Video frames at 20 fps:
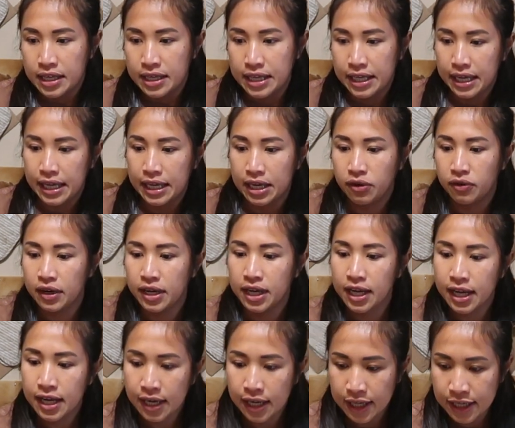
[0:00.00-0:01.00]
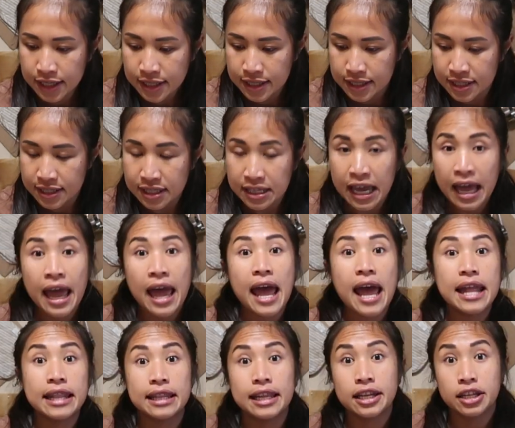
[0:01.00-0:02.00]
the ingredient list
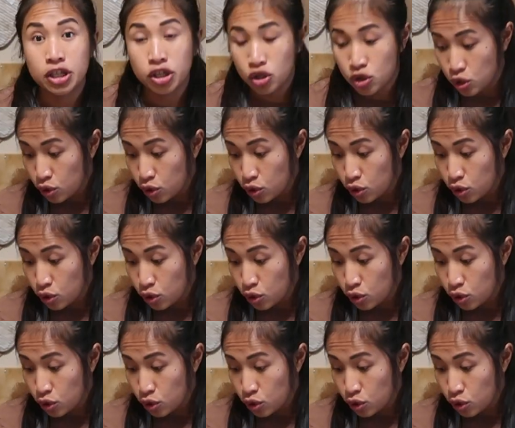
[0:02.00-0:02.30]
and then the